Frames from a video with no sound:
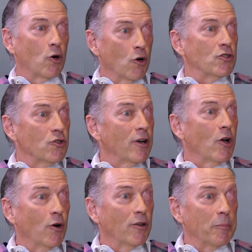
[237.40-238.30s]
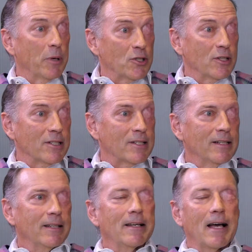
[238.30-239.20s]
concentrate on their business.
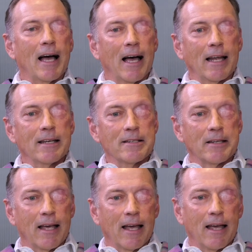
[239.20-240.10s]
And uh,